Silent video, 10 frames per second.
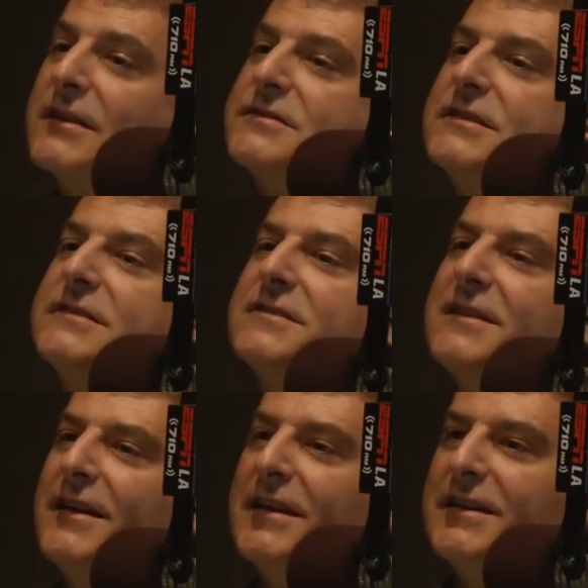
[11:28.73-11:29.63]
Because
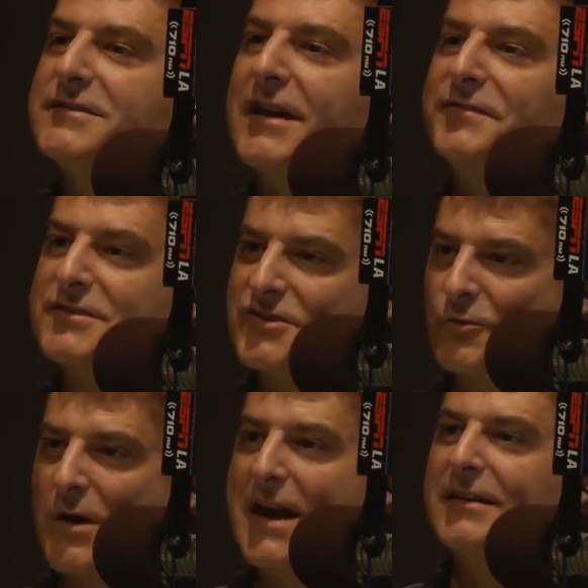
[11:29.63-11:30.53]
he's got this
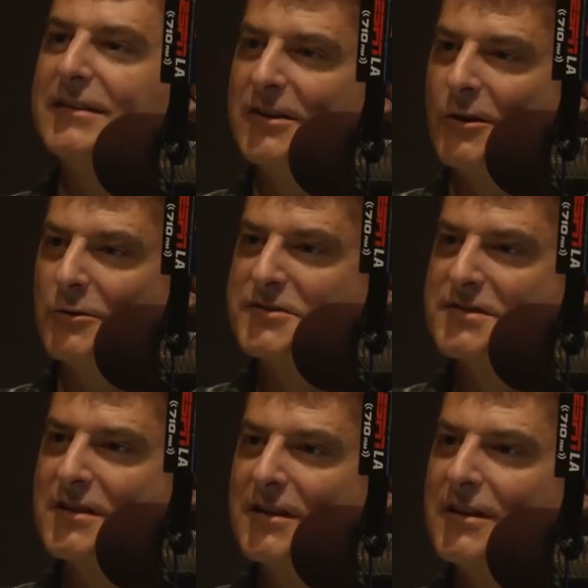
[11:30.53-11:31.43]

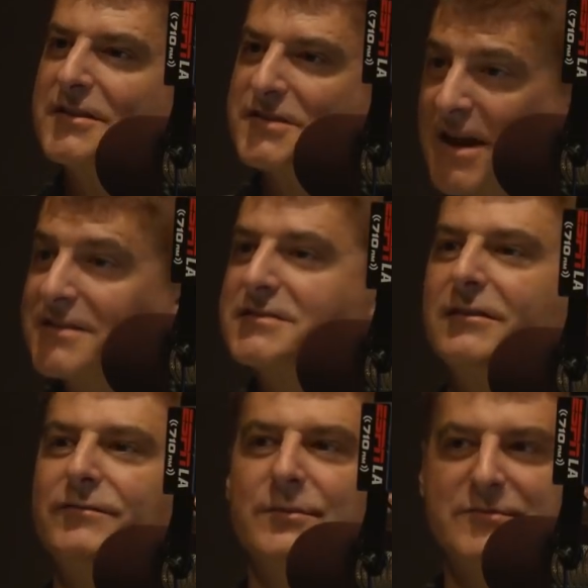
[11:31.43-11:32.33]
grandiose sense
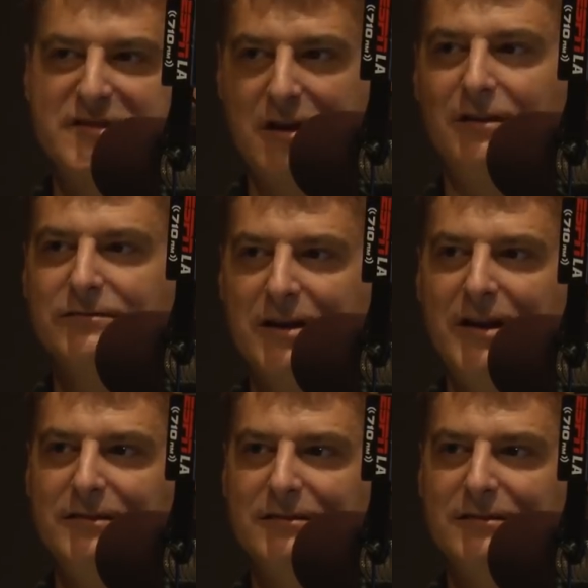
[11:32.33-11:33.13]
of himself, right?